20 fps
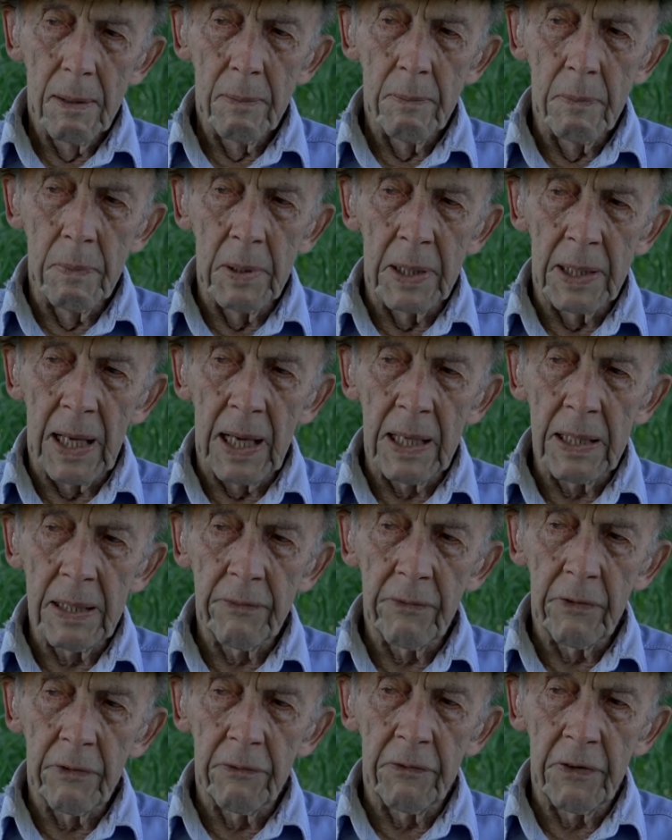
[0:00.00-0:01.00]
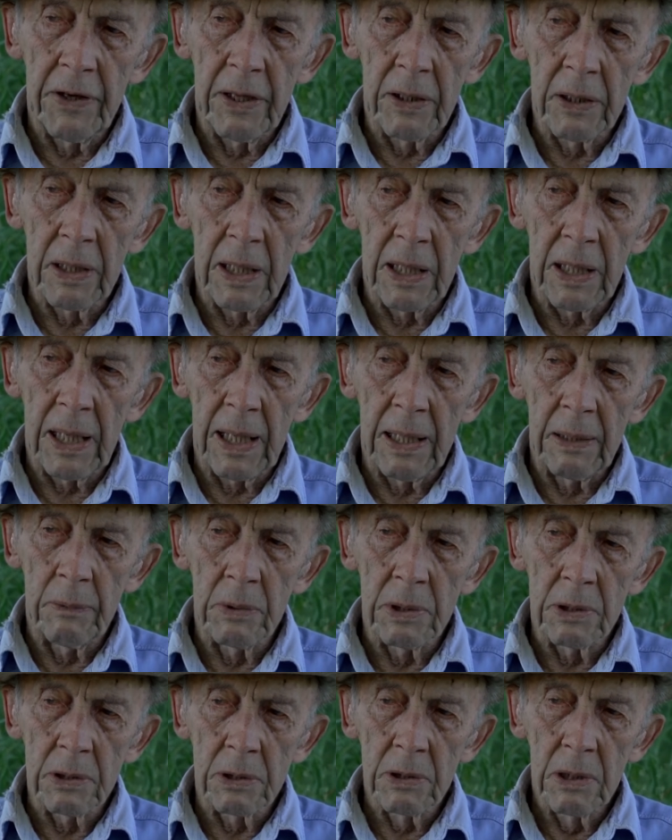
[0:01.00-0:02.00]
But I never felt like I
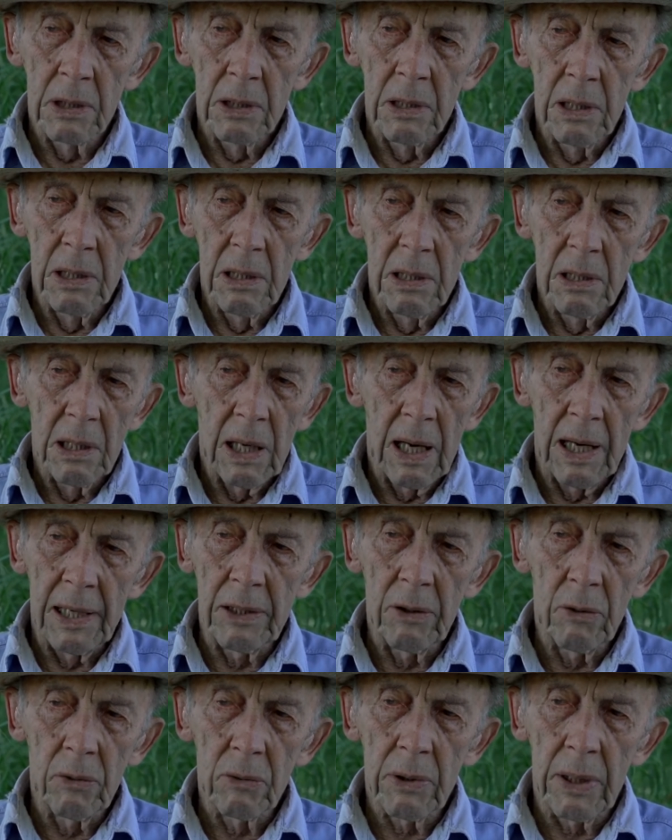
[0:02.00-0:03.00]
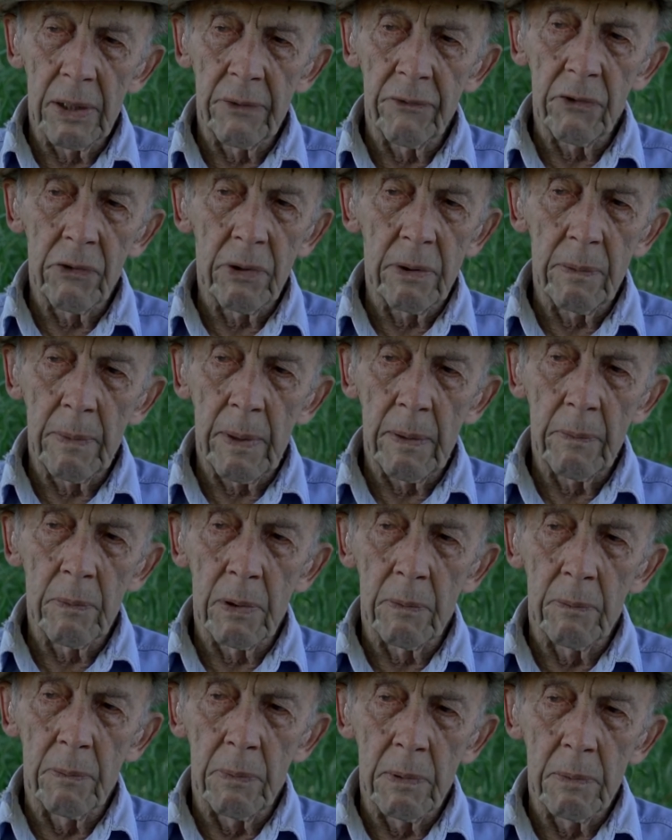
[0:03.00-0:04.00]
was, I don't ever
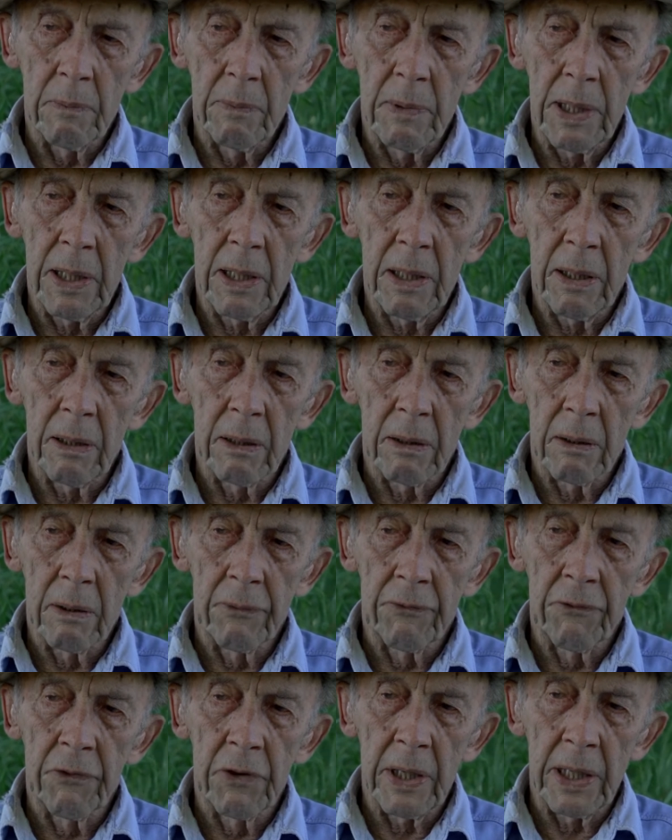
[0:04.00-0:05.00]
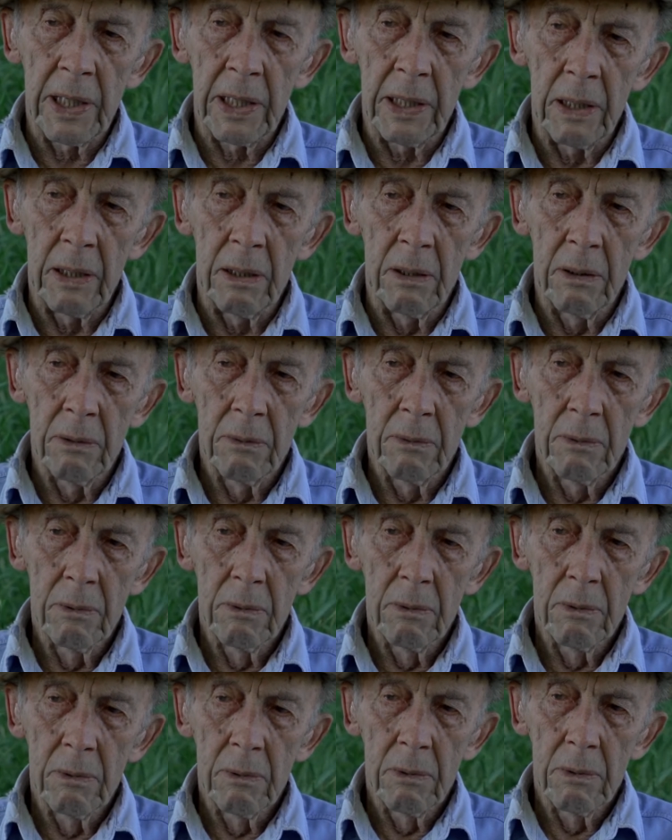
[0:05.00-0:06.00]
remember being afraid.
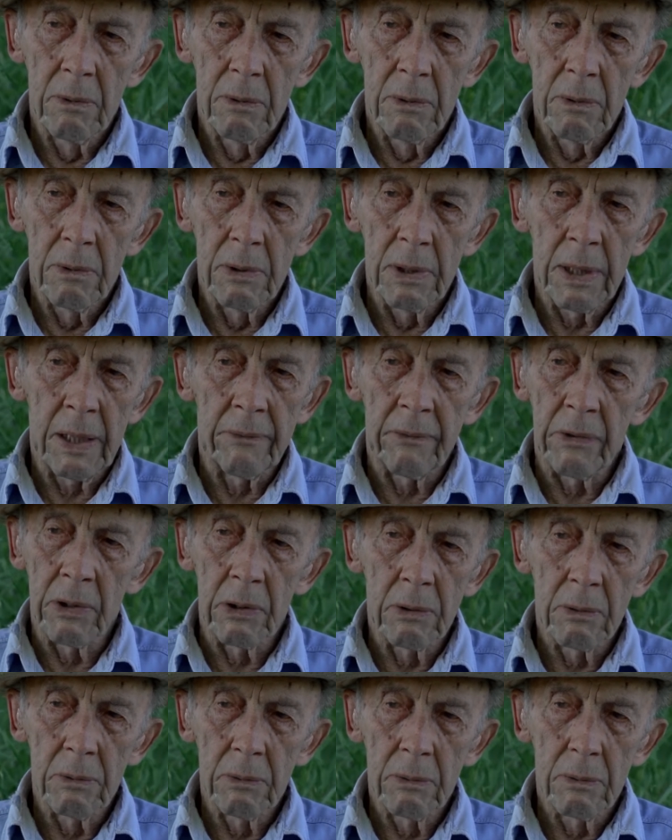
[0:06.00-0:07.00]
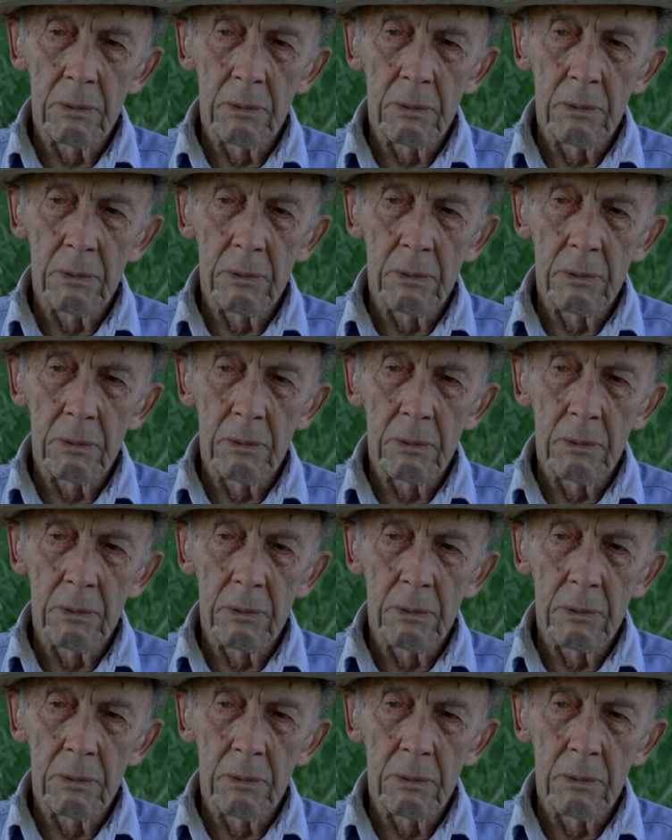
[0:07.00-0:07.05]
Never.